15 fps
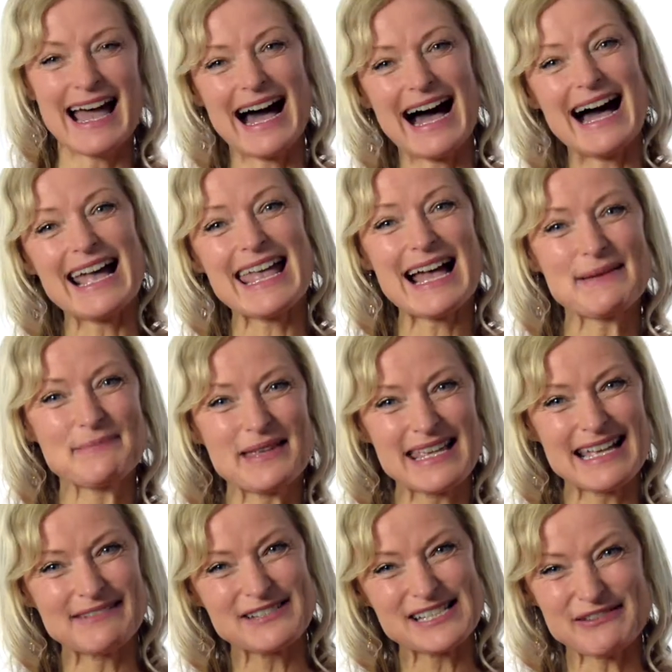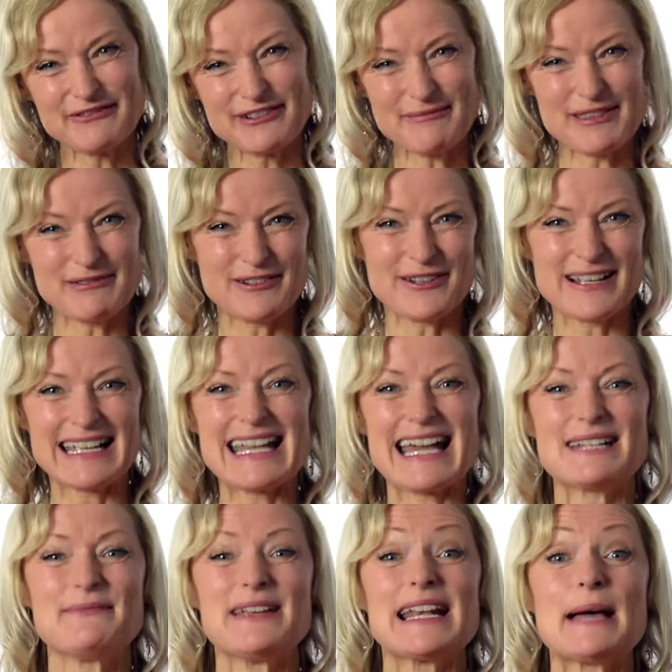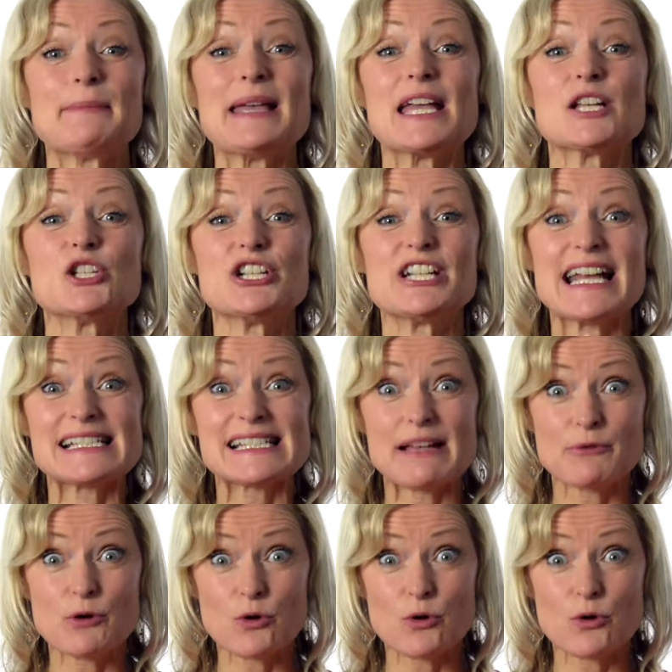Hi, I'm Mia Elverson from the Vlog Academy, and I'm here to share some